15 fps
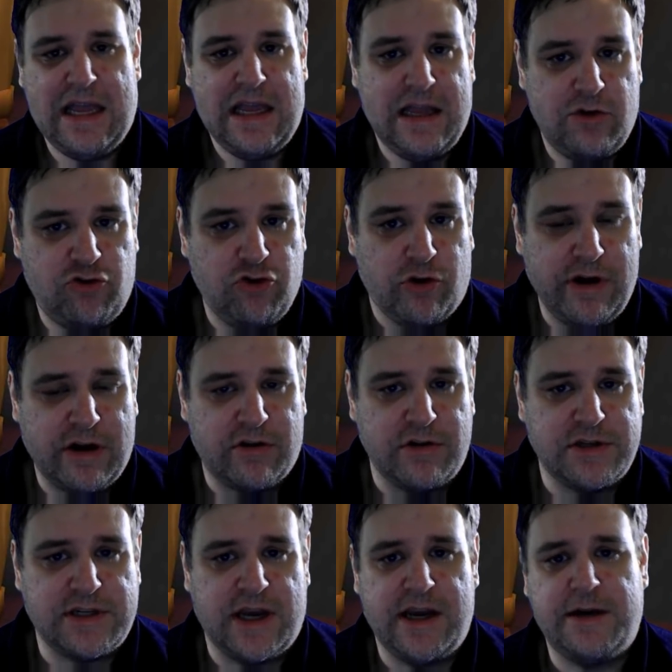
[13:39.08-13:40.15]
during
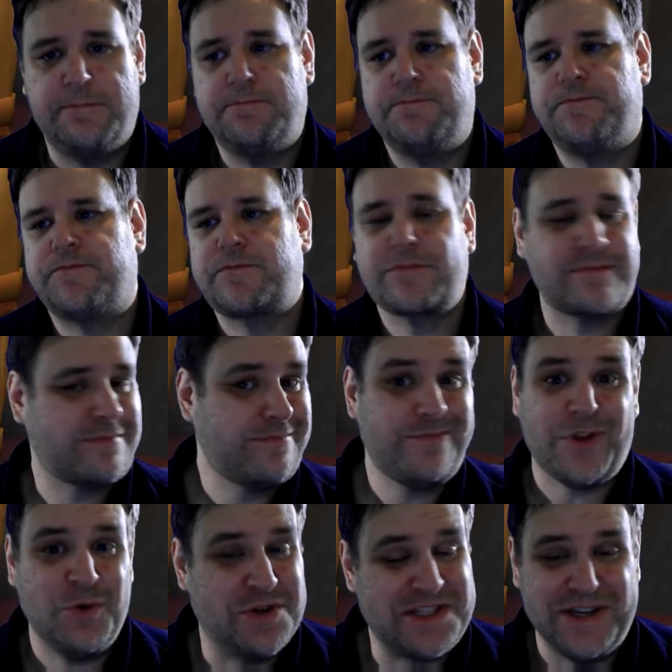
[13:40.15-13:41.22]
Crusade.
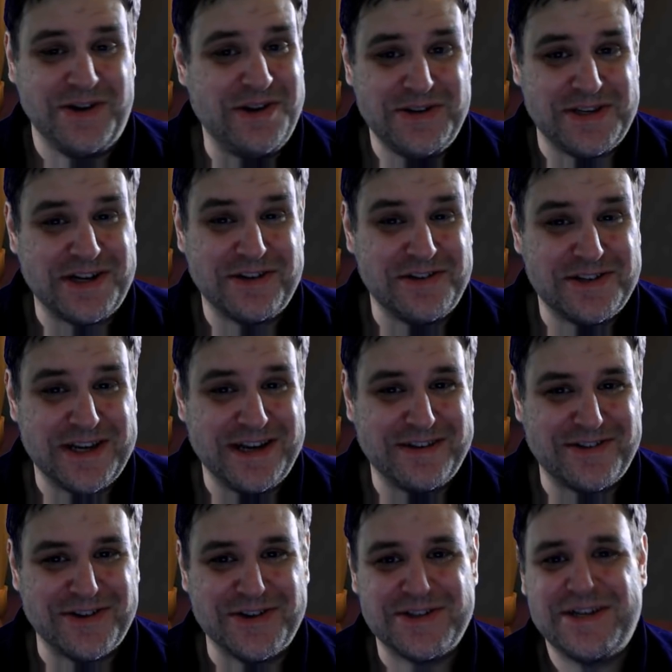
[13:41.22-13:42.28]
We're still using Crusade, of
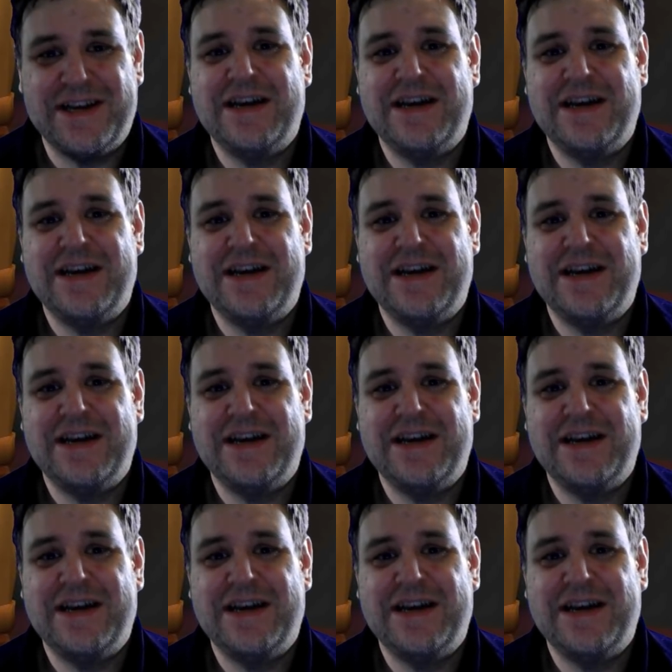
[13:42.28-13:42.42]
course.